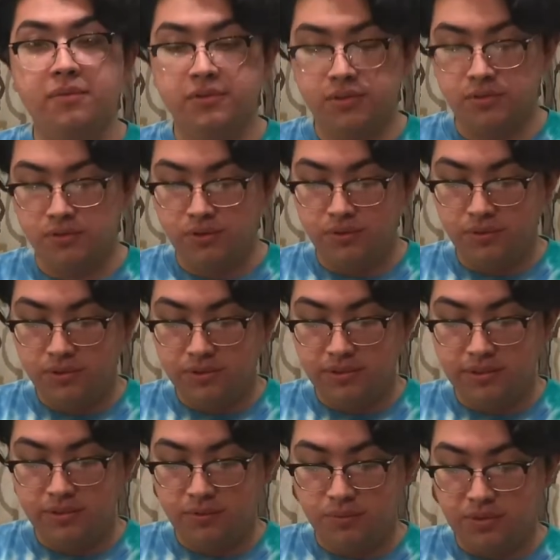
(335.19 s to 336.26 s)
So due to
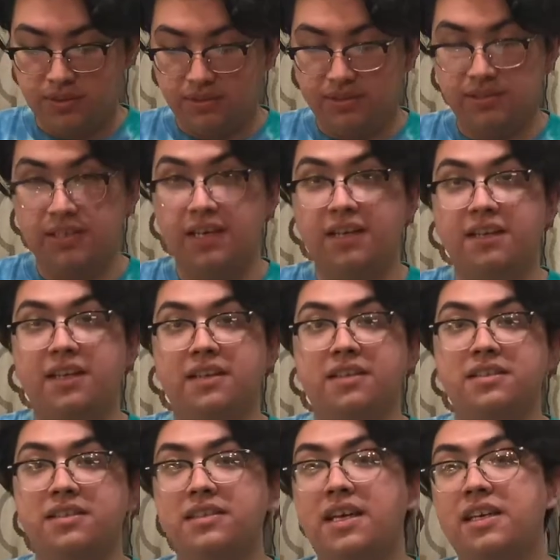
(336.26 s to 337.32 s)
this, we can say that the
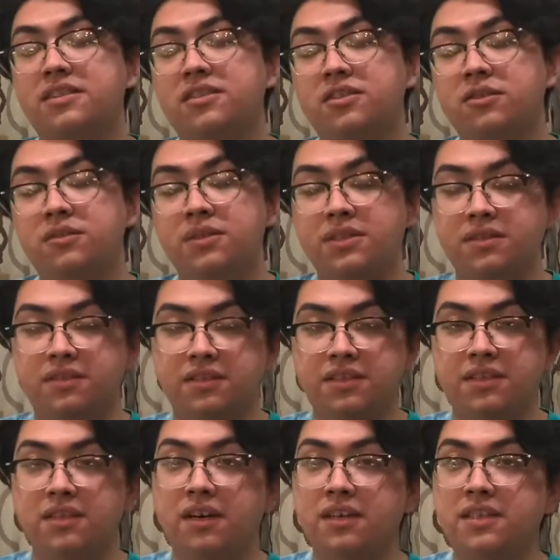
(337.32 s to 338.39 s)
sandstone is
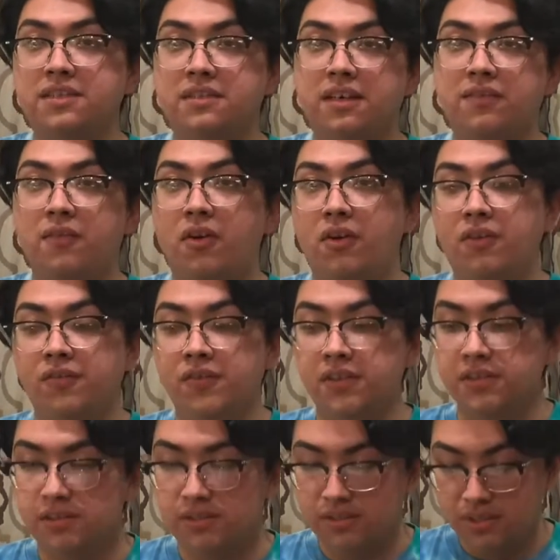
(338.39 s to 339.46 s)
the youngest out of all of
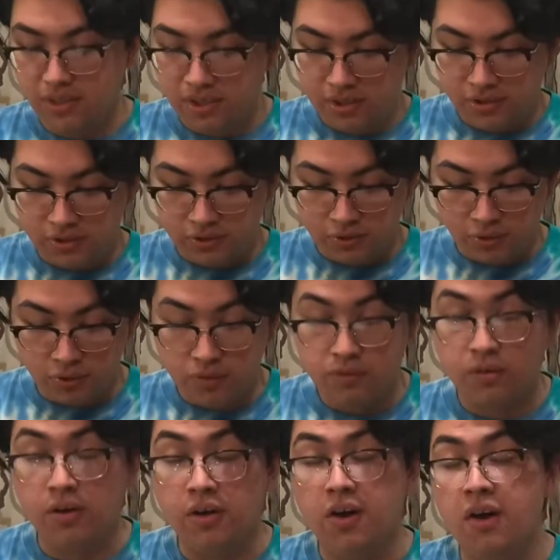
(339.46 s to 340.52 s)
this. So
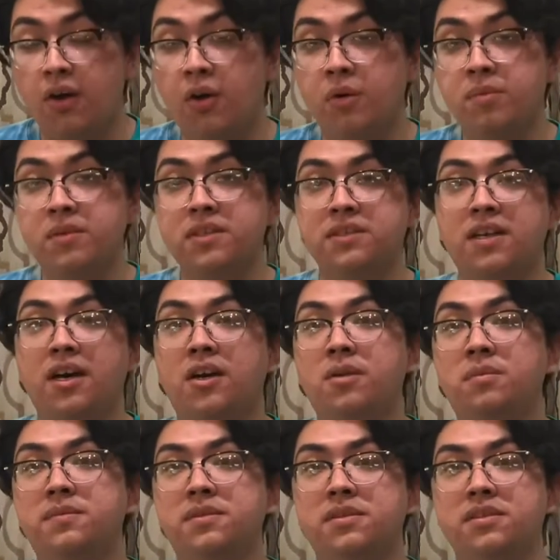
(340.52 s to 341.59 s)
overall, I hope this
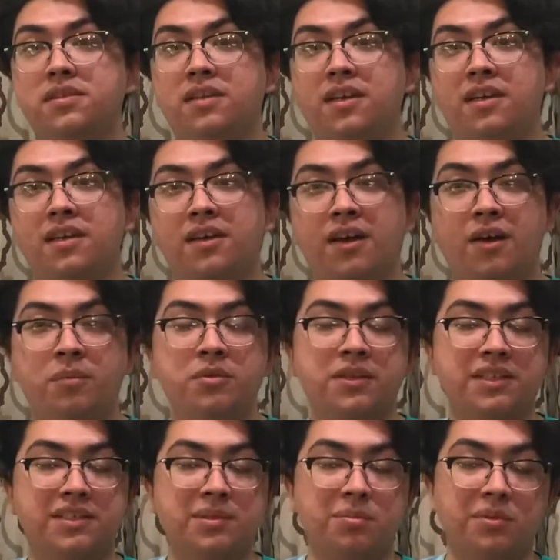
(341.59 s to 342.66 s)
helped me
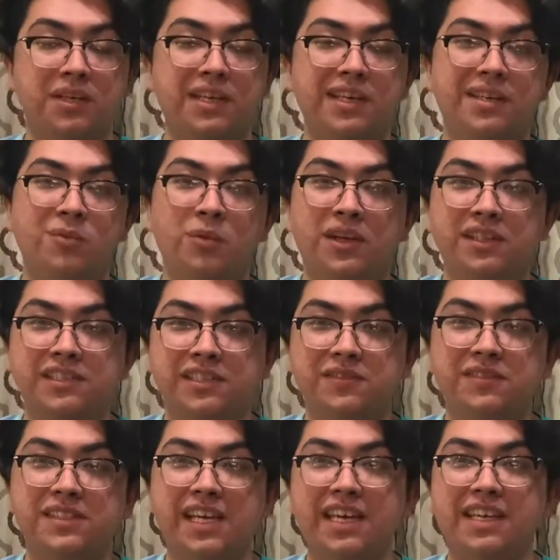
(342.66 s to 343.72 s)
explain relative
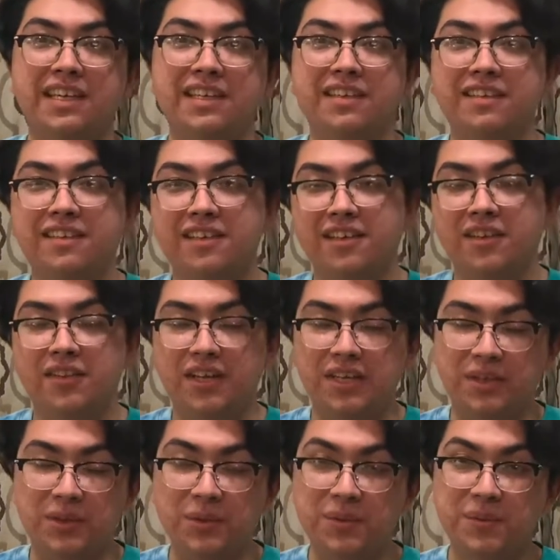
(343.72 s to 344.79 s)
dating. Thank
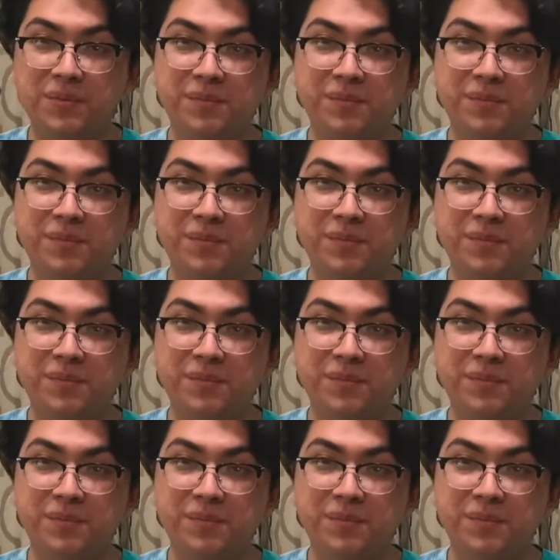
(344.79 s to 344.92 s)
you.